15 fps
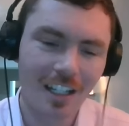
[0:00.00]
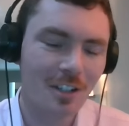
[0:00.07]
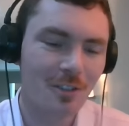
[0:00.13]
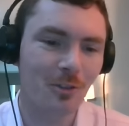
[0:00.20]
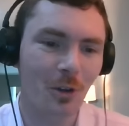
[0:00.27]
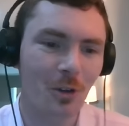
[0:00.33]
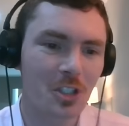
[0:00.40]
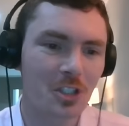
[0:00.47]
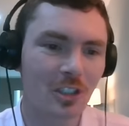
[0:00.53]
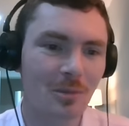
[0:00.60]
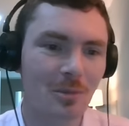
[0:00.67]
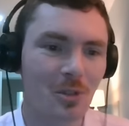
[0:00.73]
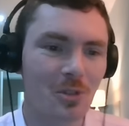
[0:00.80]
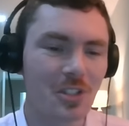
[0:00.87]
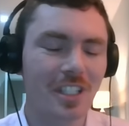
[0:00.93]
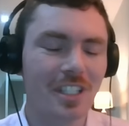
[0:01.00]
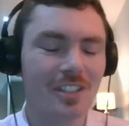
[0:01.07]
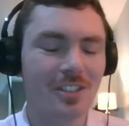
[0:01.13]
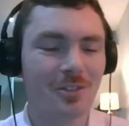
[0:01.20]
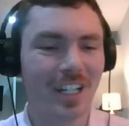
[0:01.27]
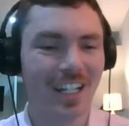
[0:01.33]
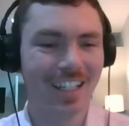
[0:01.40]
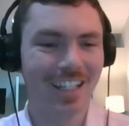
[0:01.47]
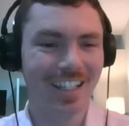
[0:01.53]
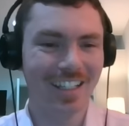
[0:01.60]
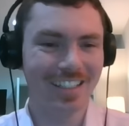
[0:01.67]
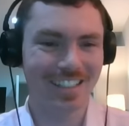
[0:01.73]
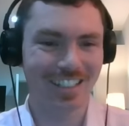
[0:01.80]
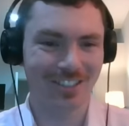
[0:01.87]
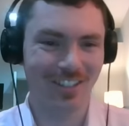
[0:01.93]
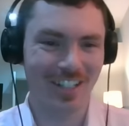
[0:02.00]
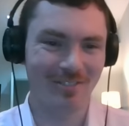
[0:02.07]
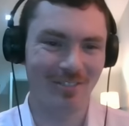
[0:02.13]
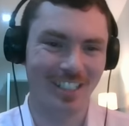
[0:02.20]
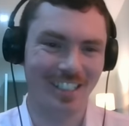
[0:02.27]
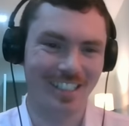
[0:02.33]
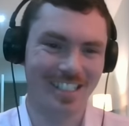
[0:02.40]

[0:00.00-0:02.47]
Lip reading: Forest criminals. It's a great word.